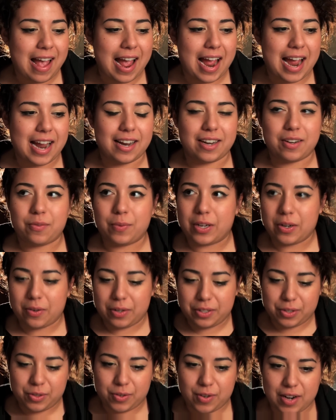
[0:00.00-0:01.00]
And we go
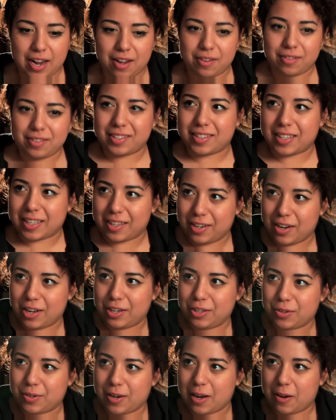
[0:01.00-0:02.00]
underground. It's like an
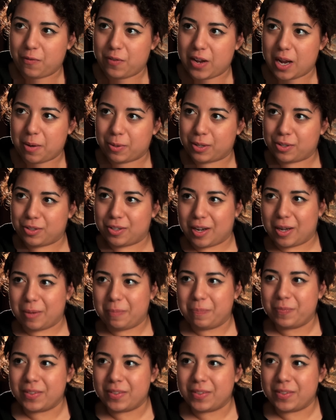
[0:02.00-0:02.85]
underground fabric shop.